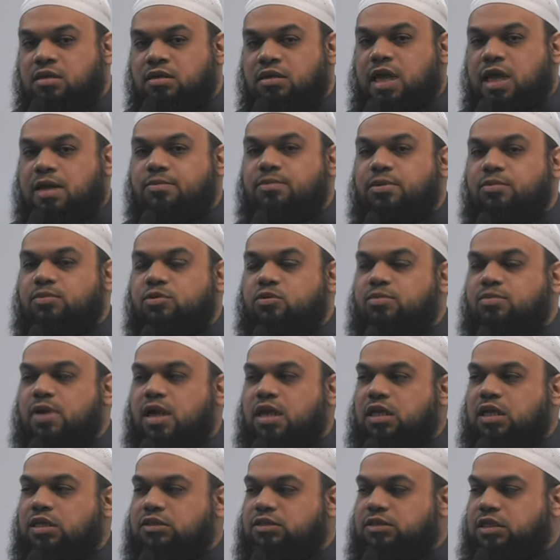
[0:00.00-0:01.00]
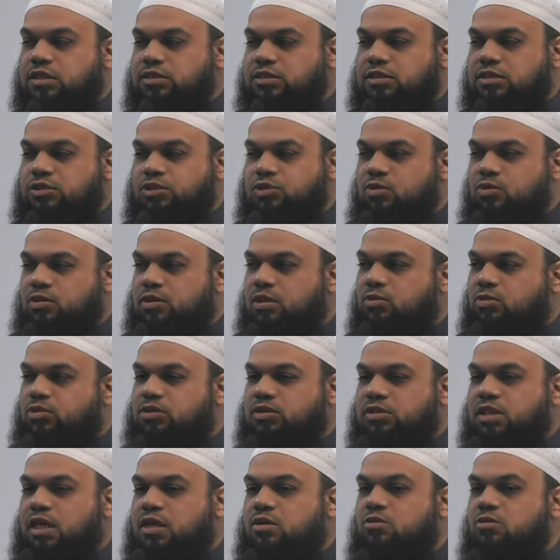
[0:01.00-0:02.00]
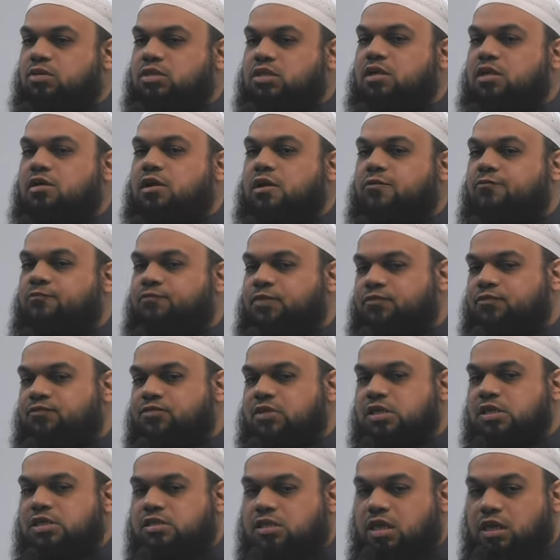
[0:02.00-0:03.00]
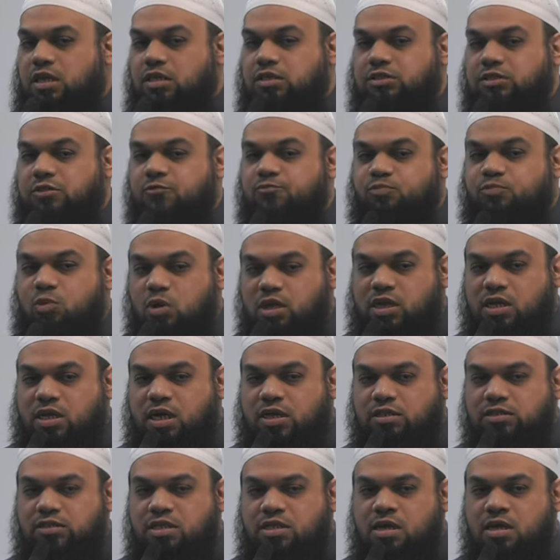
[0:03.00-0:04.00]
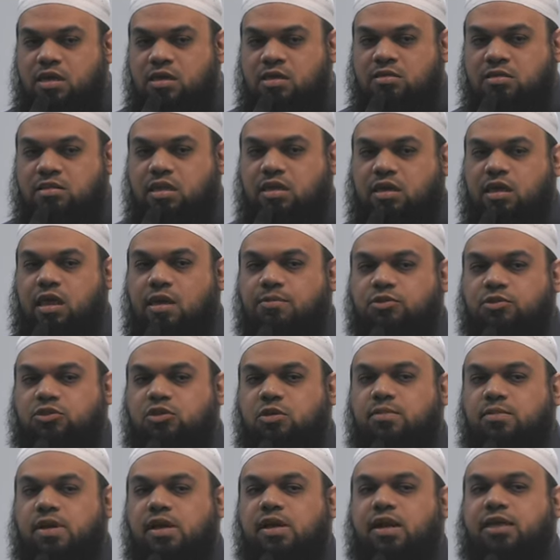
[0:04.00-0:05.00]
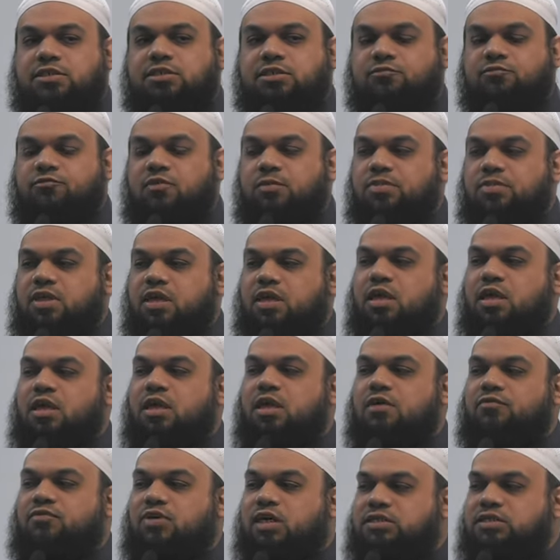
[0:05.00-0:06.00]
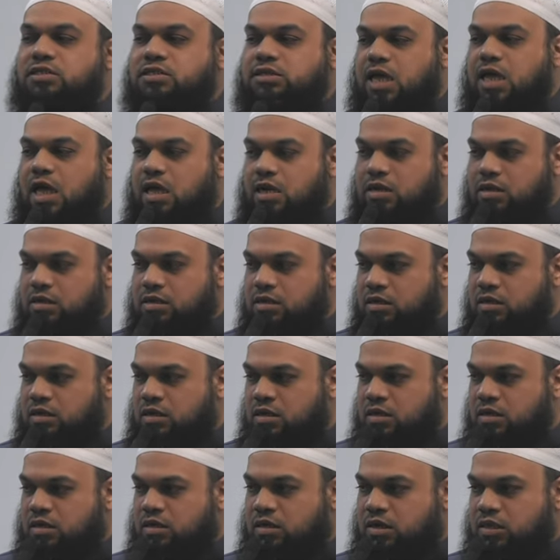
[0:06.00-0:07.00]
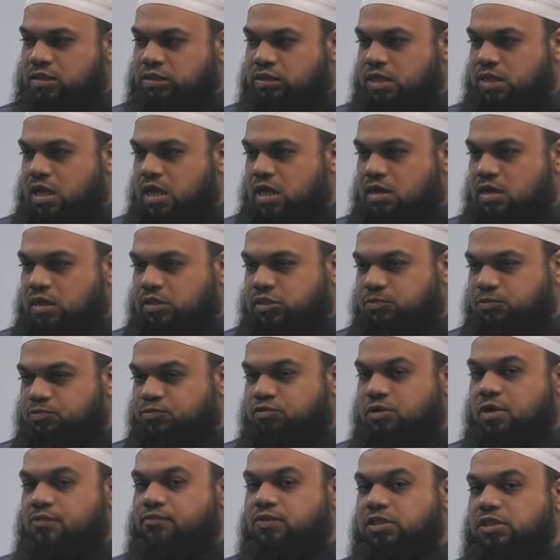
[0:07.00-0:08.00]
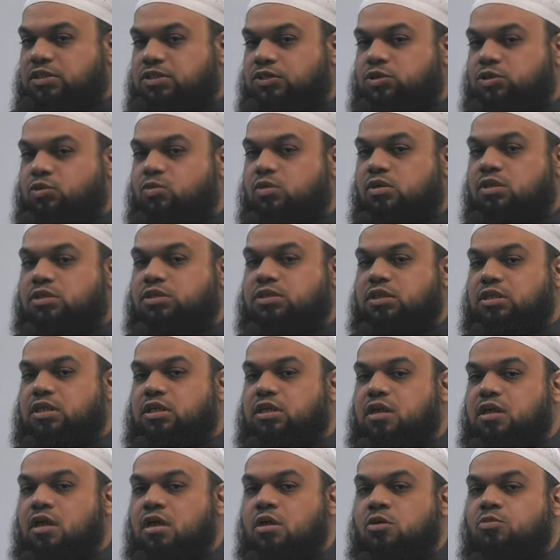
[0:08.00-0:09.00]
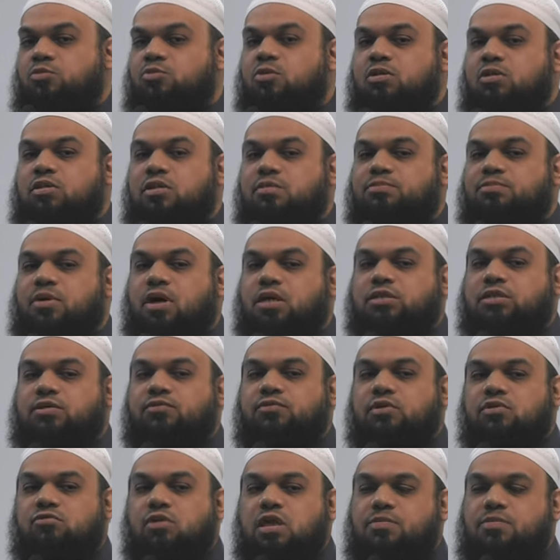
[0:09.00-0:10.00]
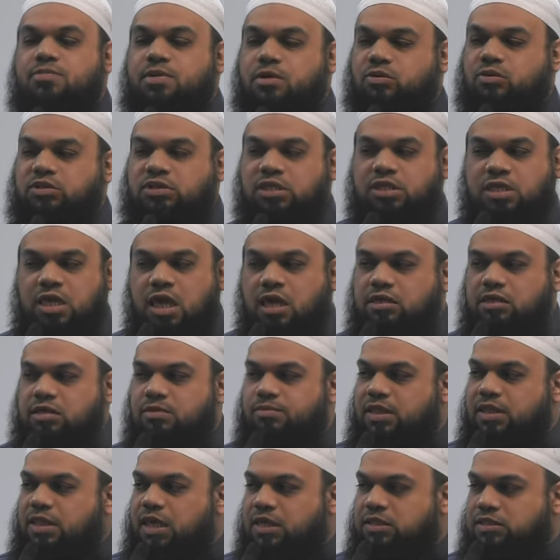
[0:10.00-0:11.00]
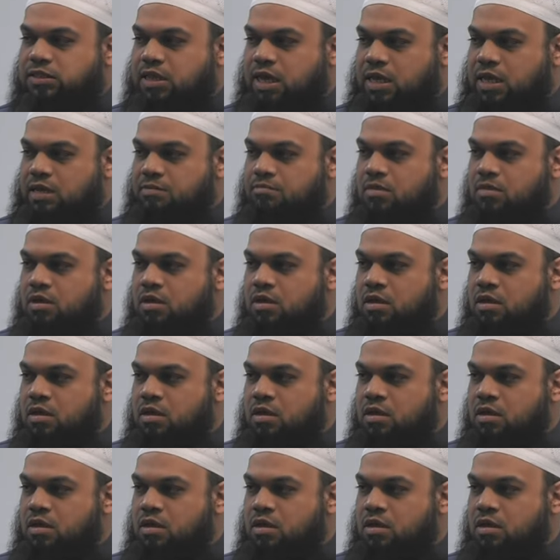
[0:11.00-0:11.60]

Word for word: Ka'b ibn Malik says that during those, that ordeal of fifty days of boycott, they came to him a letter from the king of Ghassan. Ghassan is a province towards the northern part of Arabia. It was a kingdom at that time.